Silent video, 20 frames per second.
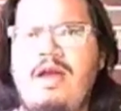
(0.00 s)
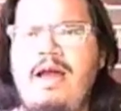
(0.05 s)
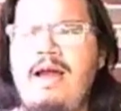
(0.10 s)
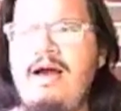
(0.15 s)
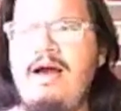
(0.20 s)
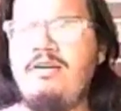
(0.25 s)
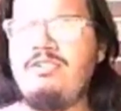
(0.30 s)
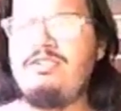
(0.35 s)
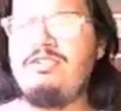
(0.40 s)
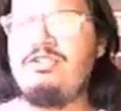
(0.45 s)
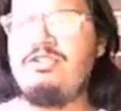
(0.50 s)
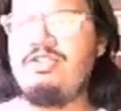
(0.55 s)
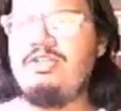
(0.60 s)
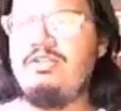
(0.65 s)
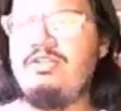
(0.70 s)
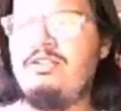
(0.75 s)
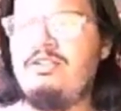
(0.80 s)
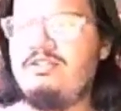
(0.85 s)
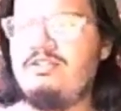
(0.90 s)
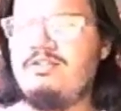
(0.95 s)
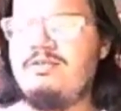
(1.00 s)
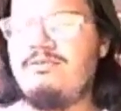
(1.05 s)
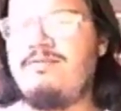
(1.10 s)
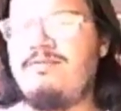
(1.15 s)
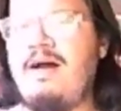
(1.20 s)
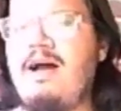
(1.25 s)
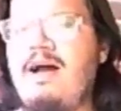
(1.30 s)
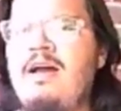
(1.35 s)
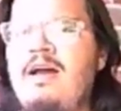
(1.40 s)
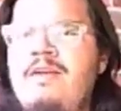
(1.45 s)
How did she
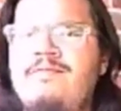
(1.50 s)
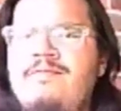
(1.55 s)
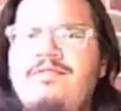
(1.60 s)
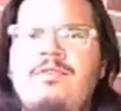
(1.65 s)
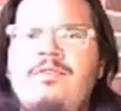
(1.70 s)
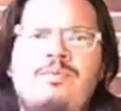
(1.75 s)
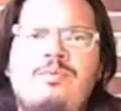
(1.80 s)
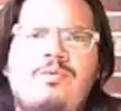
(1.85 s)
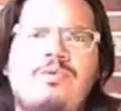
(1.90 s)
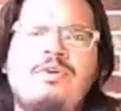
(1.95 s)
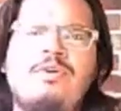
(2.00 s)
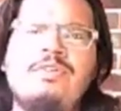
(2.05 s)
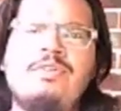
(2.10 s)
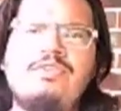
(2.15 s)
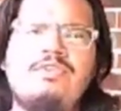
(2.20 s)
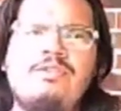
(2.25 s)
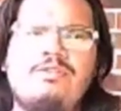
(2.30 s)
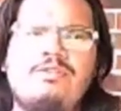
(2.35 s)
survive the woods?